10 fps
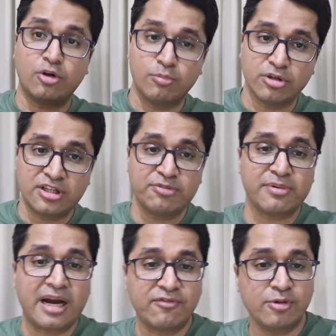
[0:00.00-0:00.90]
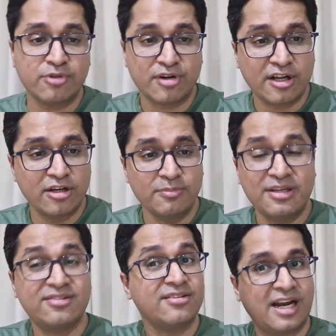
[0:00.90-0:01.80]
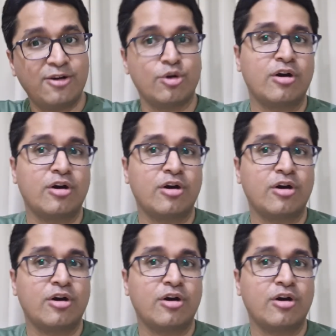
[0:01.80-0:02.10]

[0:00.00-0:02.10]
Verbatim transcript: on both these platforms on regular basis and do